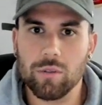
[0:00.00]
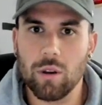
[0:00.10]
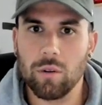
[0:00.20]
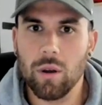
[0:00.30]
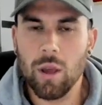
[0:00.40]

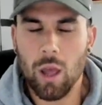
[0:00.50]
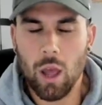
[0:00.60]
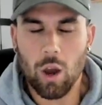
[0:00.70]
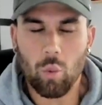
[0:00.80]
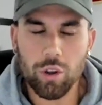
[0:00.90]
So
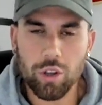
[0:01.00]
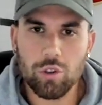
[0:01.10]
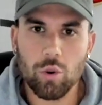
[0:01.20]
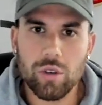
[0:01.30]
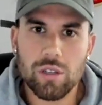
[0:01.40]
what you
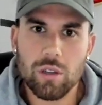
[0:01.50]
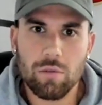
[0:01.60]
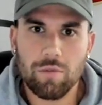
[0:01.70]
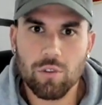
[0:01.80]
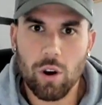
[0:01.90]
do is
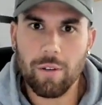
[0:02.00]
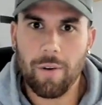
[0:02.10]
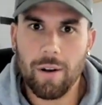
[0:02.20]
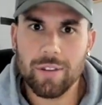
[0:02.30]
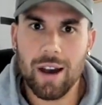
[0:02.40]
you try and
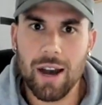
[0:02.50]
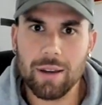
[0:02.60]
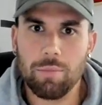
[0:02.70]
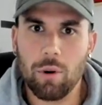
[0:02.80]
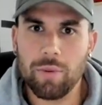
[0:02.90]

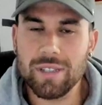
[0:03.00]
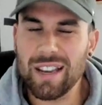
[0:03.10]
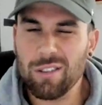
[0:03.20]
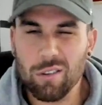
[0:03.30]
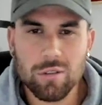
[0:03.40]
target properties
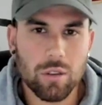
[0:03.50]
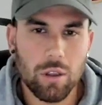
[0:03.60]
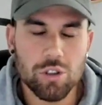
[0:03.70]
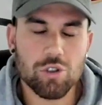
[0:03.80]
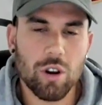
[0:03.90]
that are close to
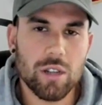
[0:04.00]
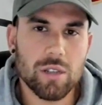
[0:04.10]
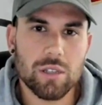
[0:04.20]
those streets.